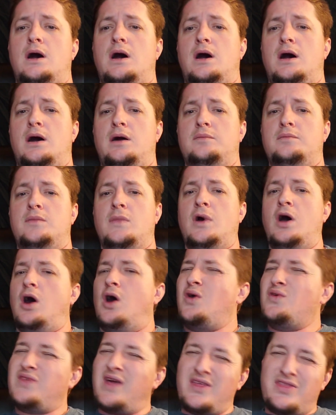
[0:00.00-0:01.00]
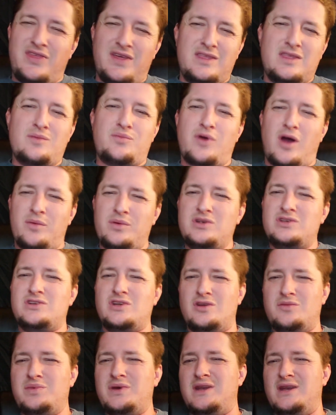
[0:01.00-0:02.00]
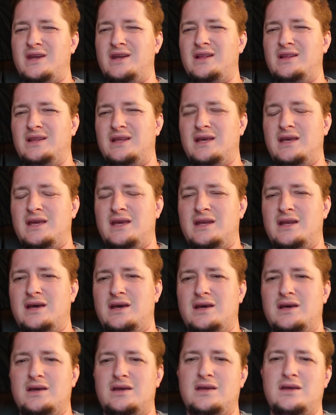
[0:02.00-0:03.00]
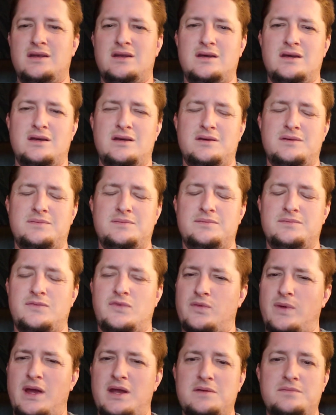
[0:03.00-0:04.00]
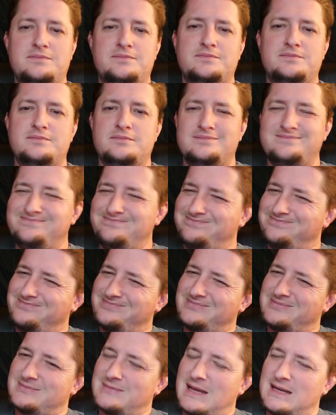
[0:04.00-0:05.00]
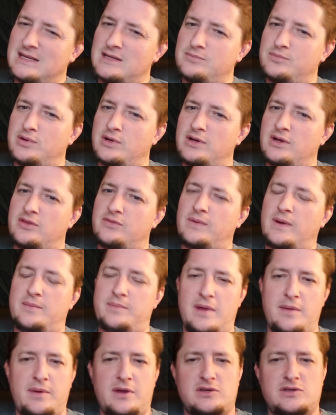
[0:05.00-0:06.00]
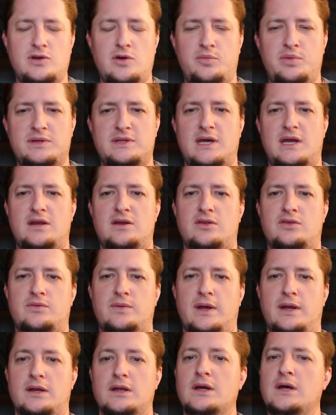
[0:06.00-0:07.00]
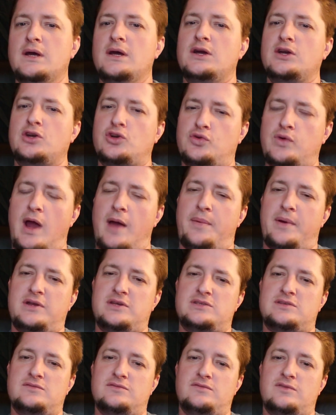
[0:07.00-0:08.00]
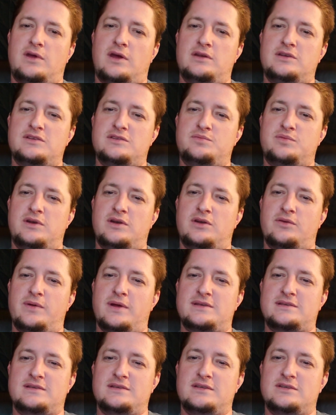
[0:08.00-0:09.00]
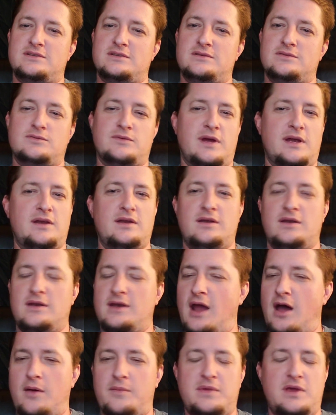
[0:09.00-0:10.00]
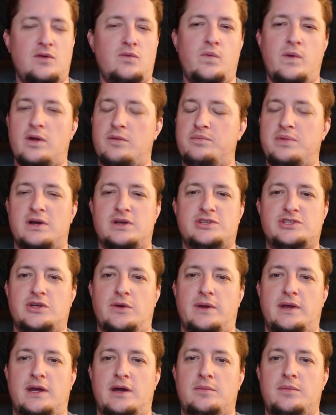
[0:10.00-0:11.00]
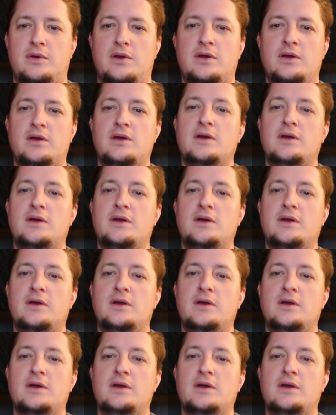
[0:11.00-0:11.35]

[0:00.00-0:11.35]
Oh, that thing that probably should have been in a thread. I didn't put in a thread. Maybe I should go put that in a thread. Crap! I just put in a race condition. Right now, I'm getting weird bugs showing up.